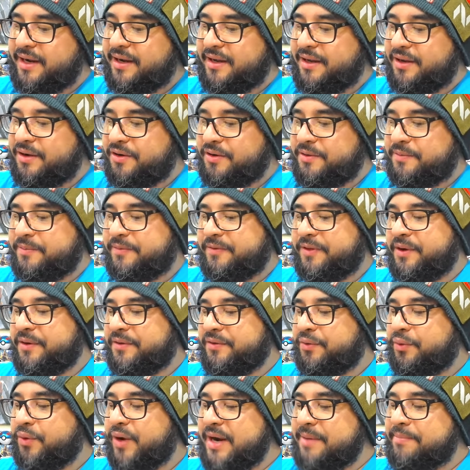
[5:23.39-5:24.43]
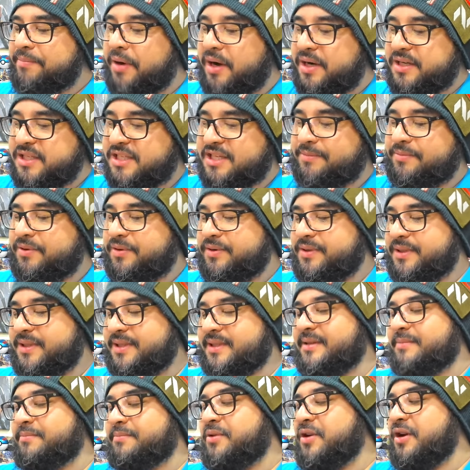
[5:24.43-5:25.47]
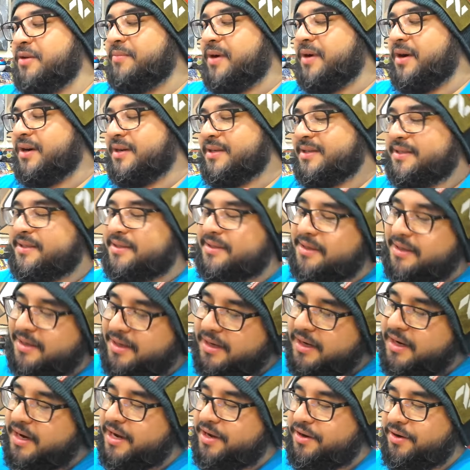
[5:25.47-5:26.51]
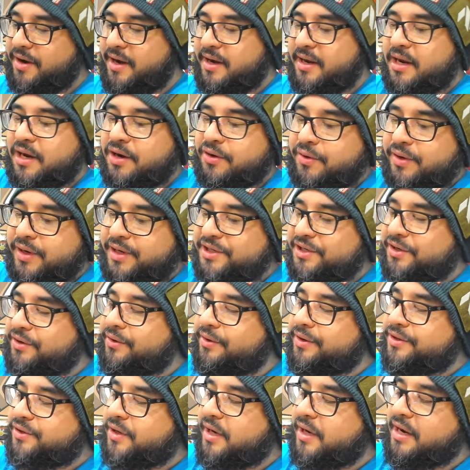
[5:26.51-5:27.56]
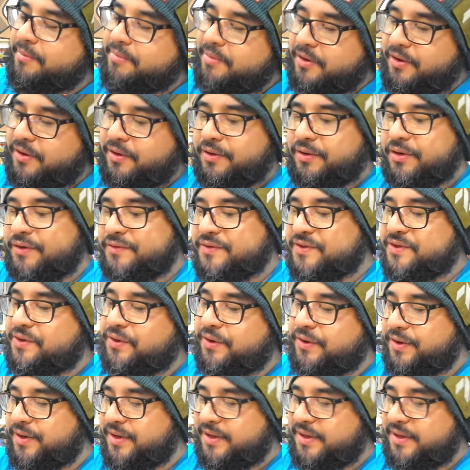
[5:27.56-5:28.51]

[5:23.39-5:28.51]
your your three possibles per box, and you're getting a Greninja or a Dragapult, you've scored.